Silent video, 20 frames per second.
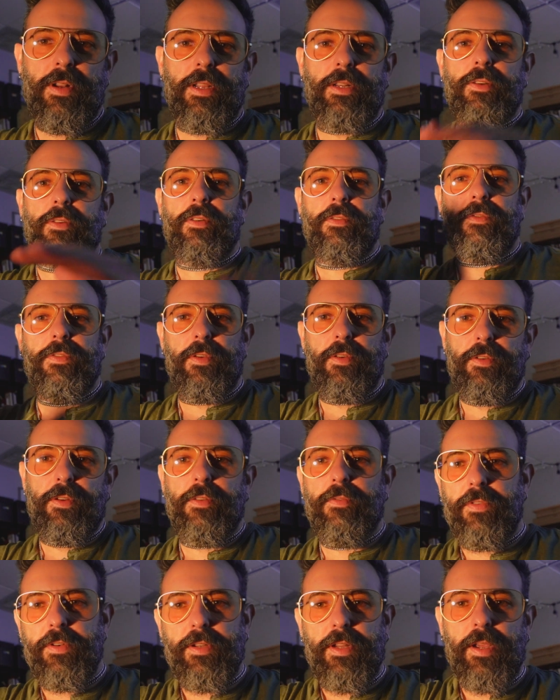I do a few
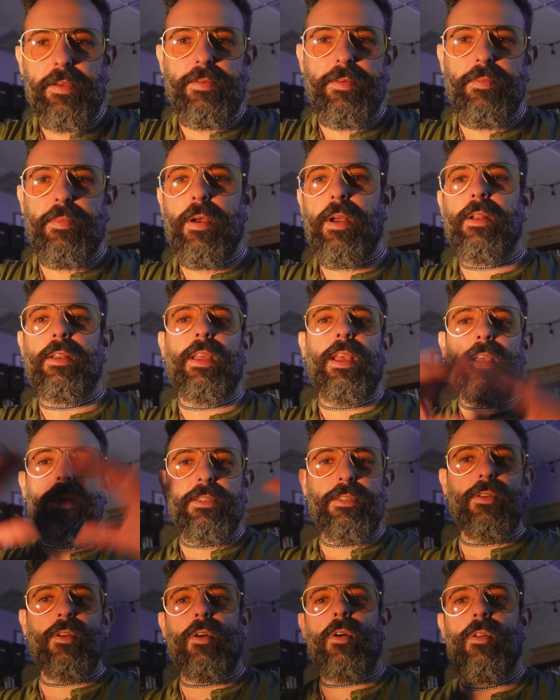different types of
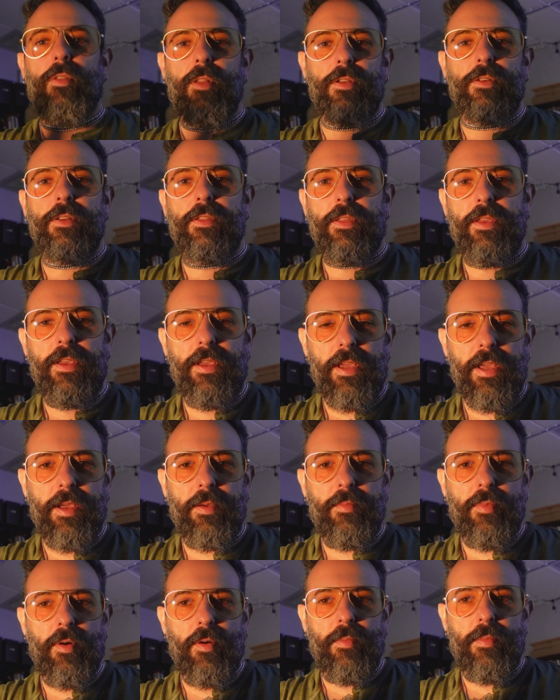podcasts, all under the
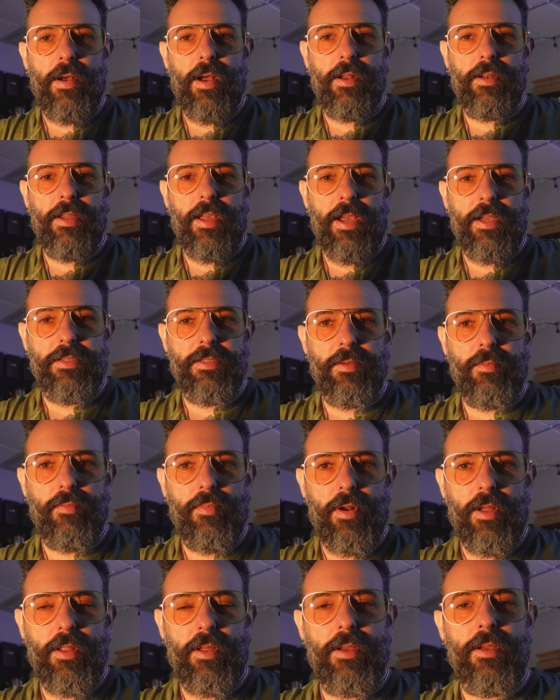INKPULP podcast
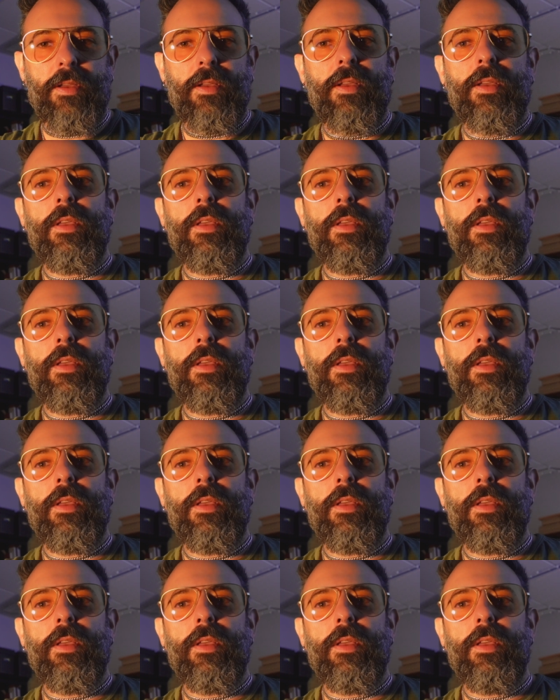umbrella.